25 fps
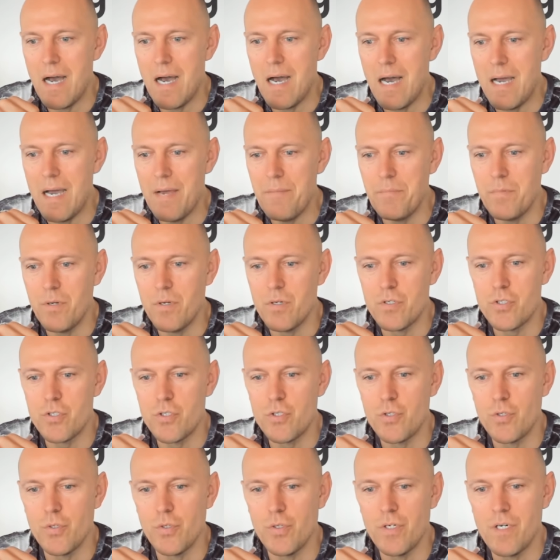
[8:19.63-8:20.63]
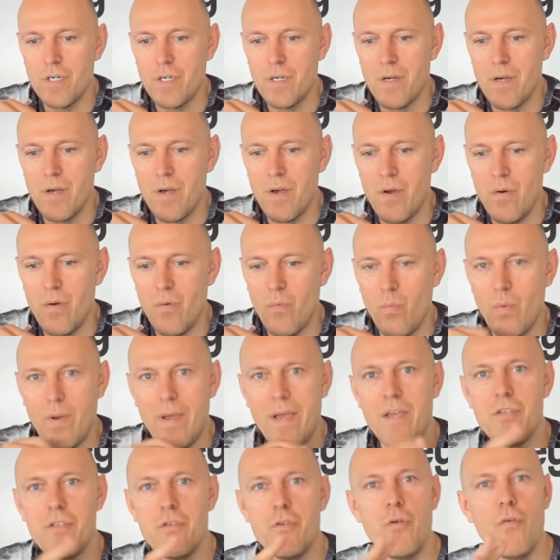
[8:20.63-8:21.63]
I'm not sure where
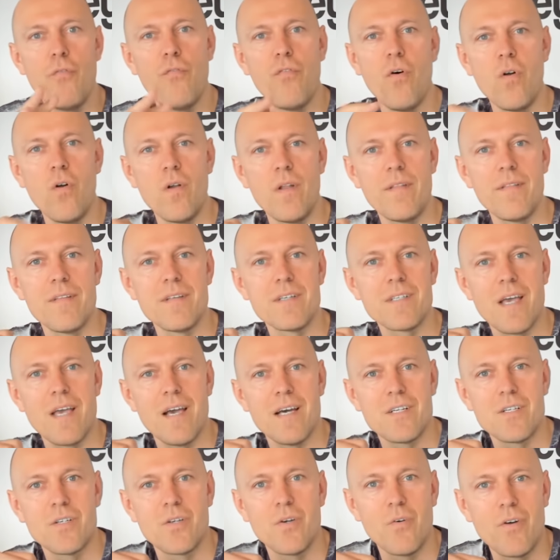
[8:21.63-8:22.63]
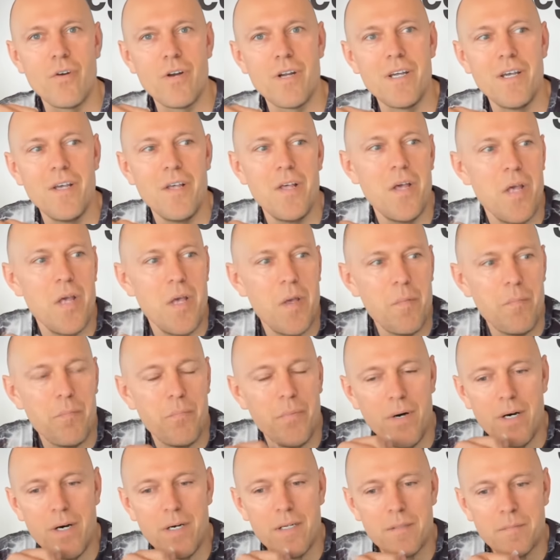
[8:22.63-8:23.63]
you fall in this category,
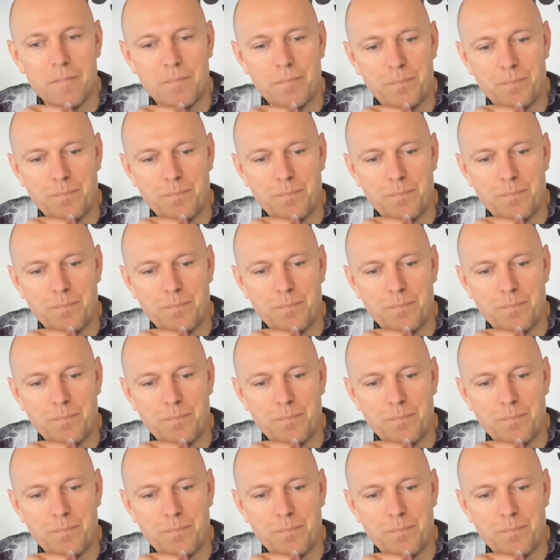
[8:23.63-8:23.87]
but